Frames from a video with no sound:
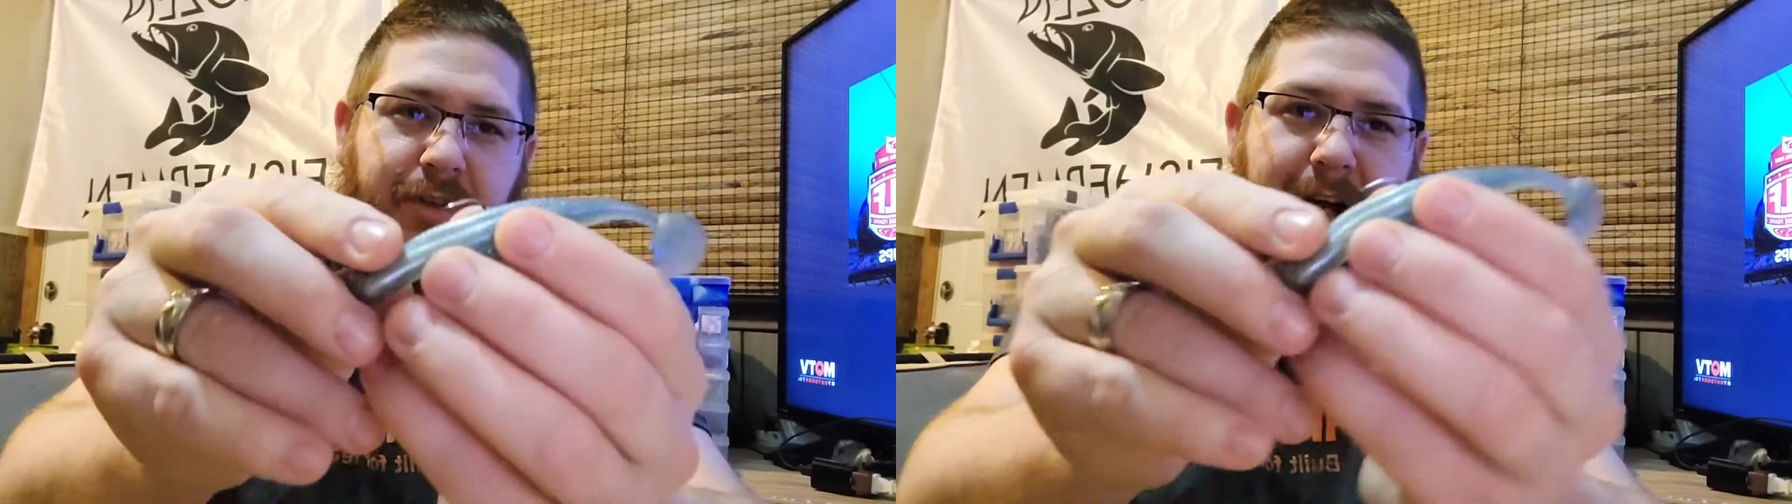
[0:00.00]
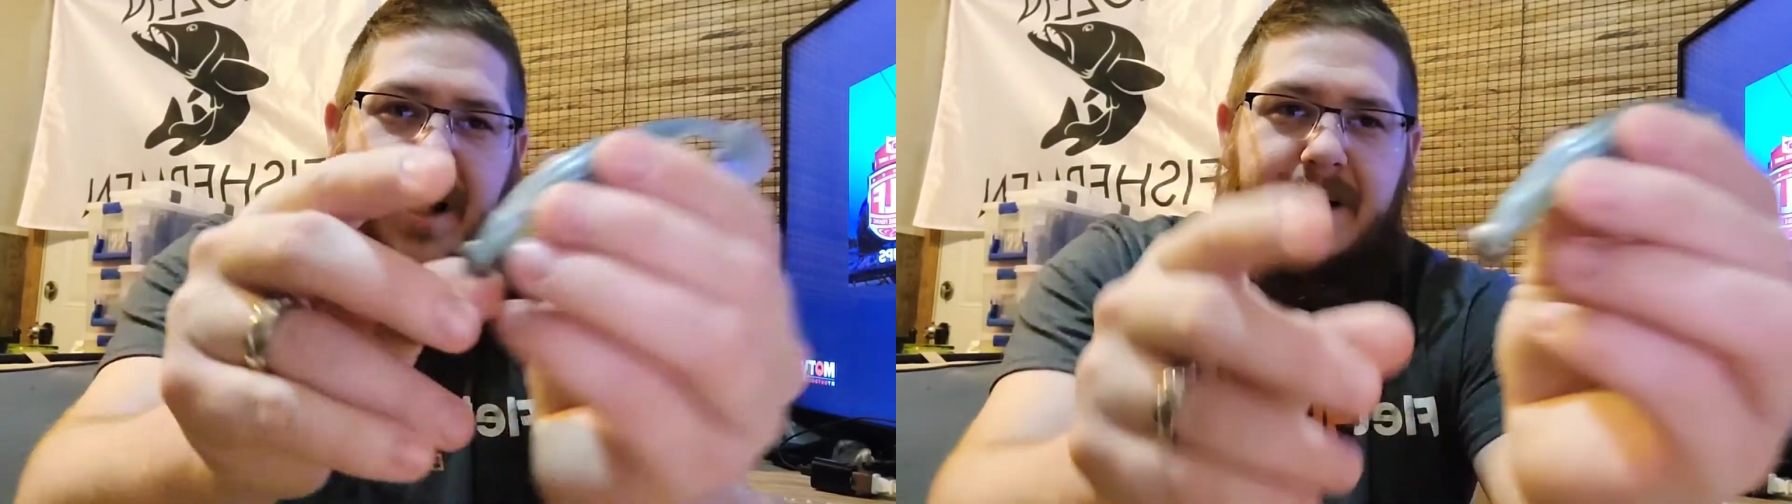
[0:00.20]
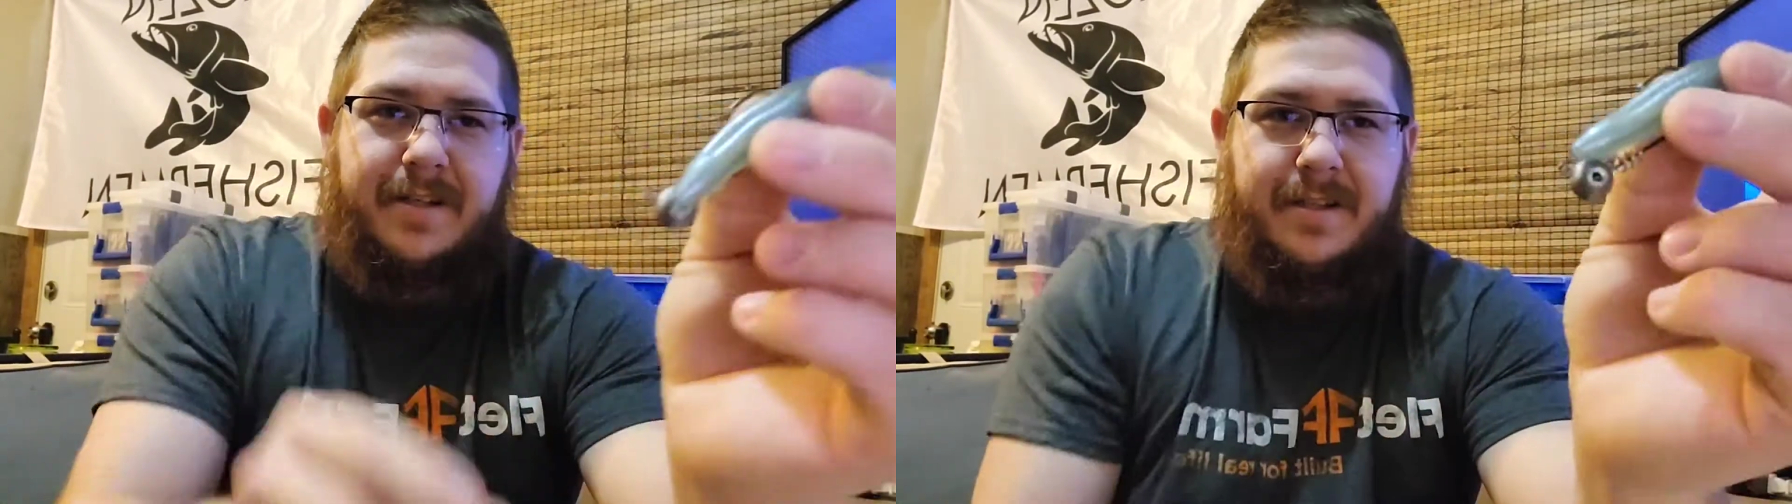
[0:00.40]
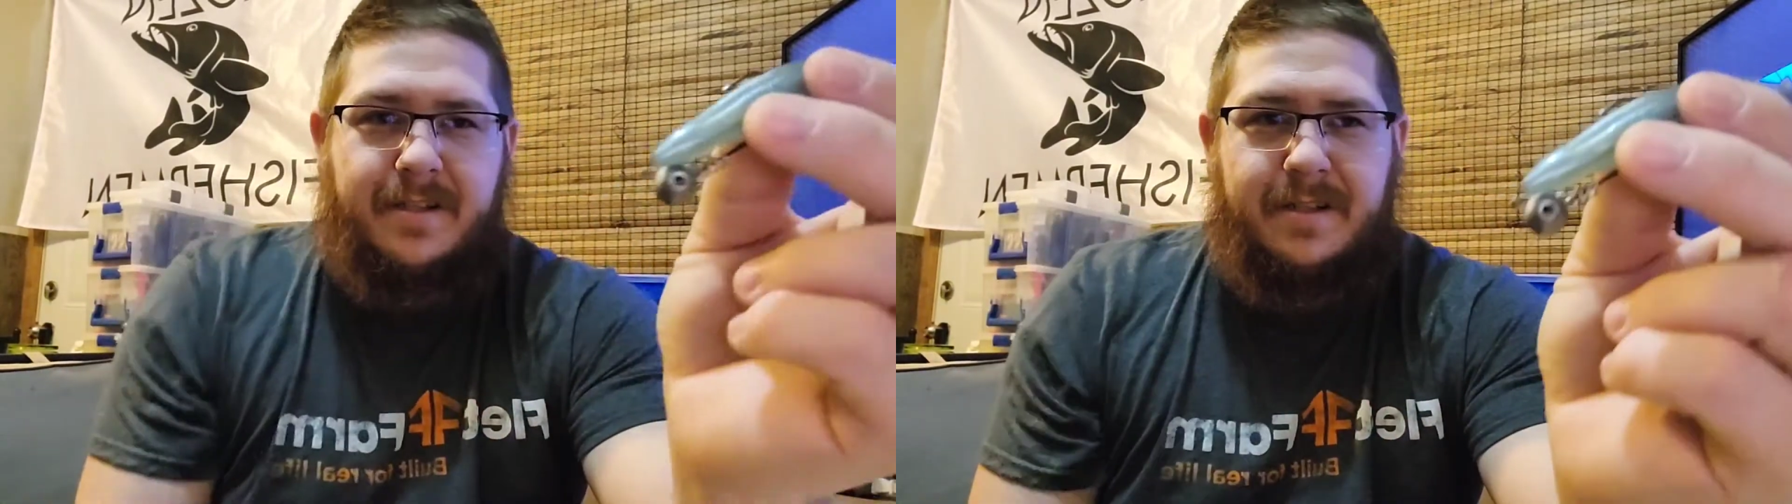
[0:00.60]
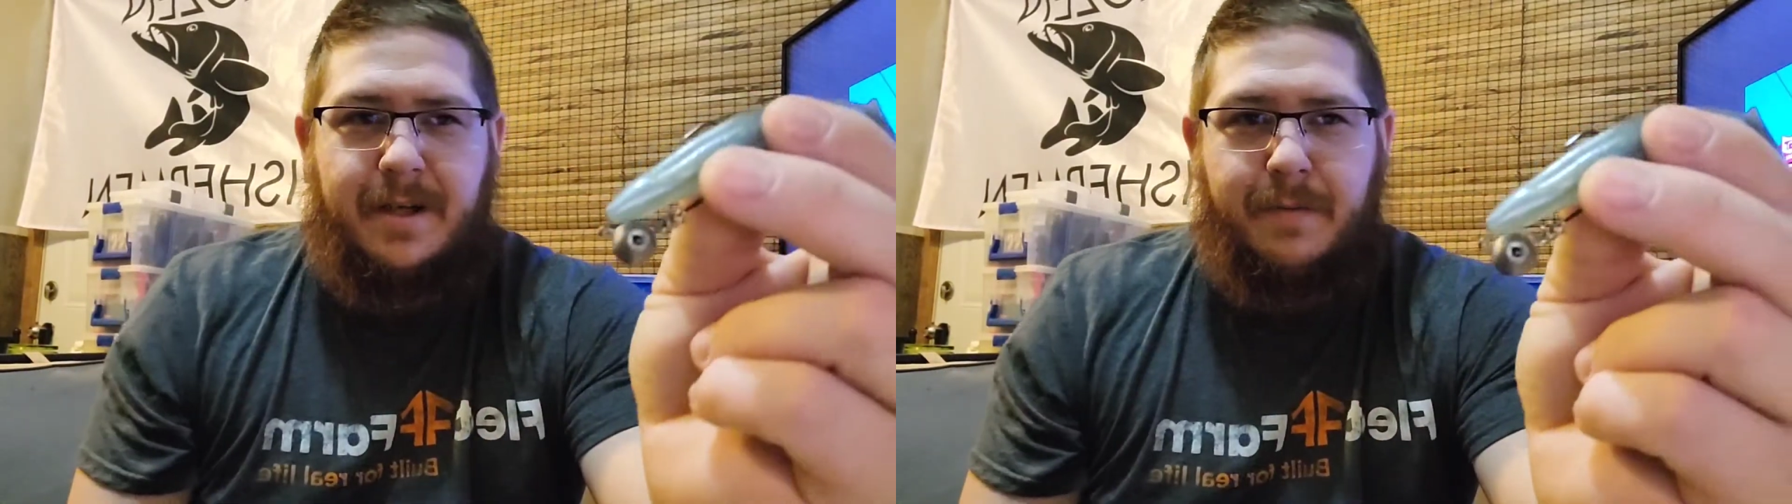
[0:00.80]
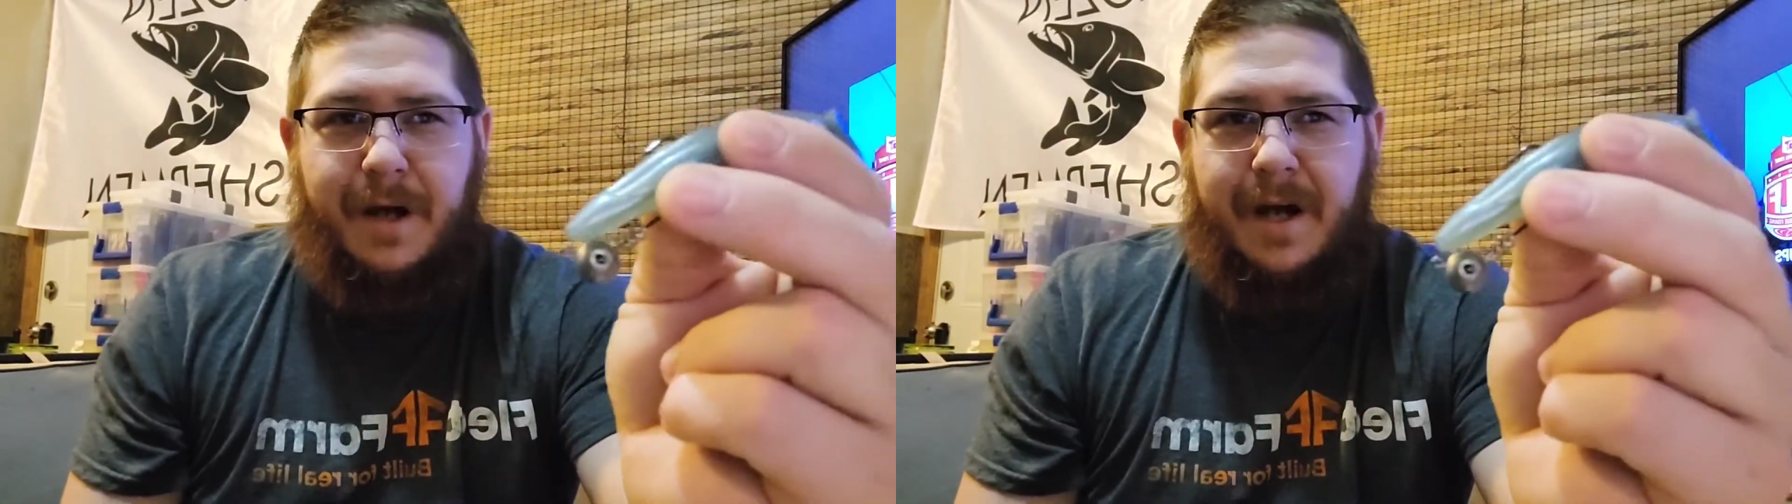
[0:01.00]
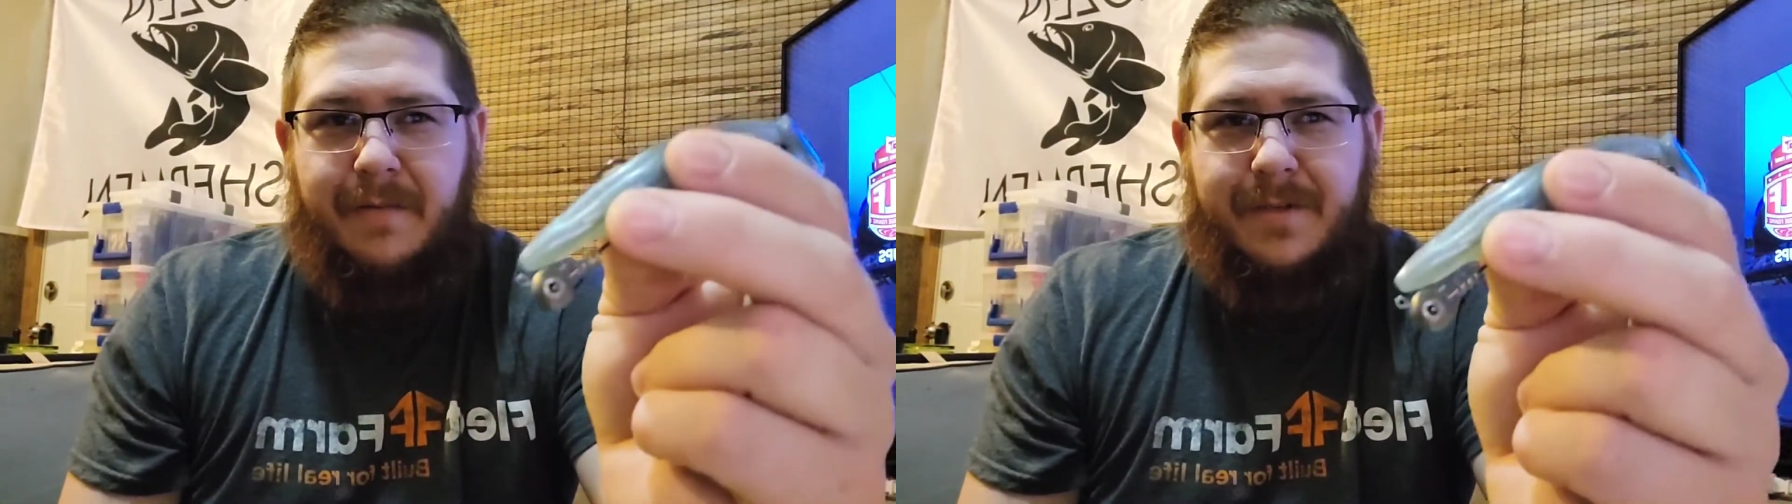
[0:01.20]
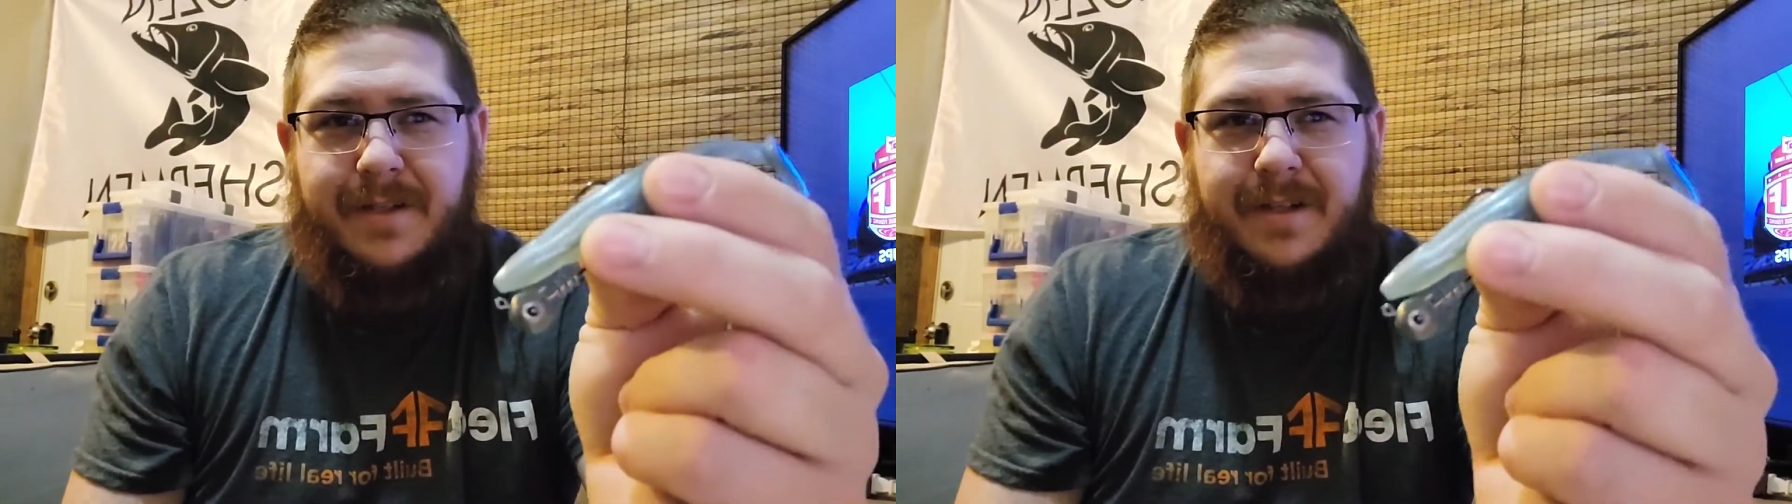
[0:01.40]
rocks because the
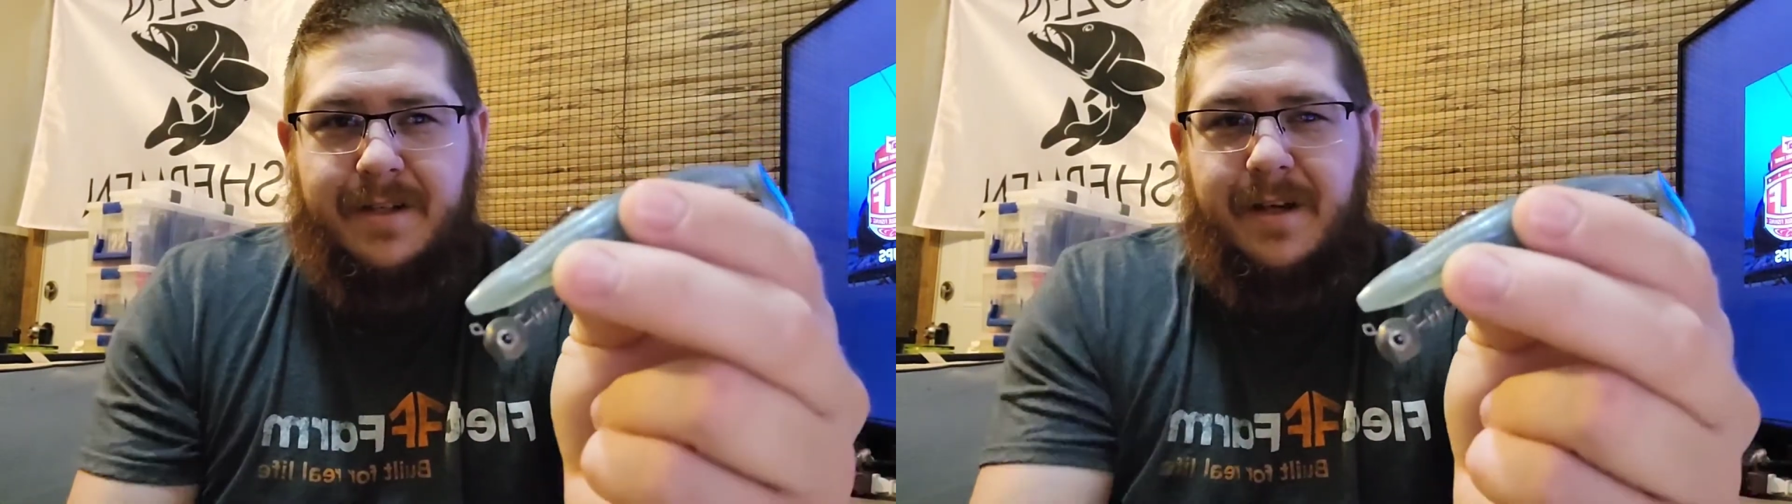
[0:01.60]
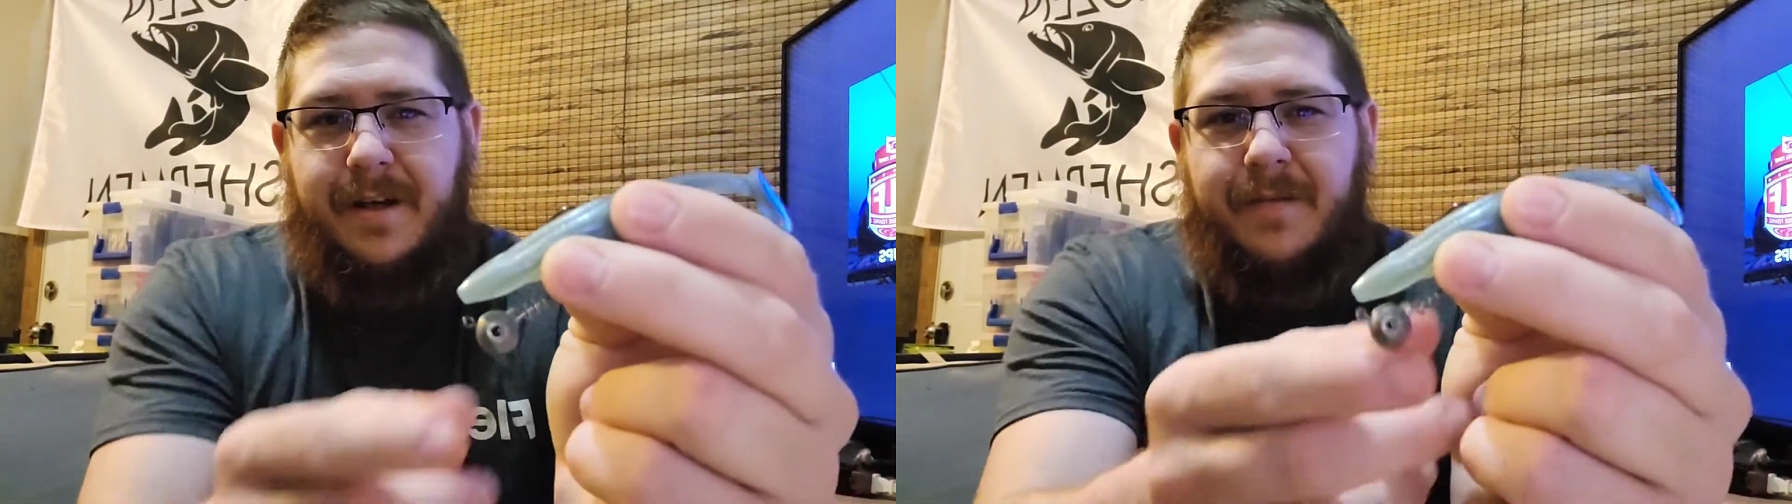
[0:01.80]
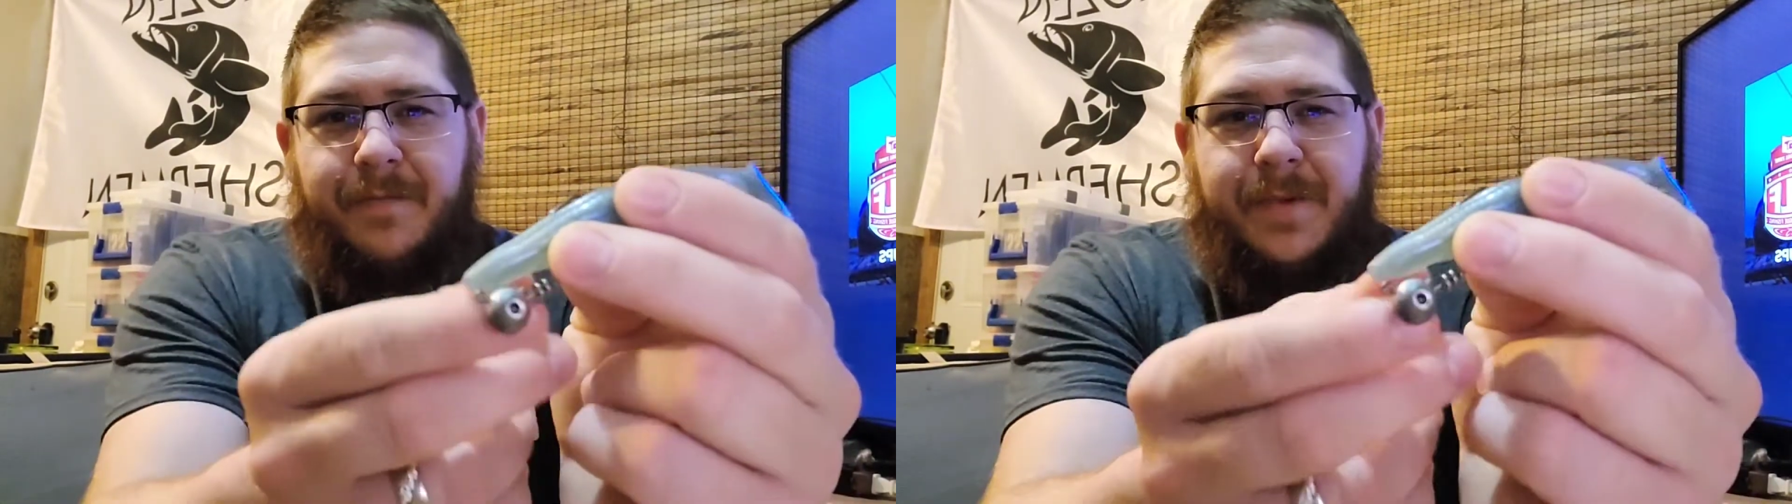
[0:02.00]
bottom is, or the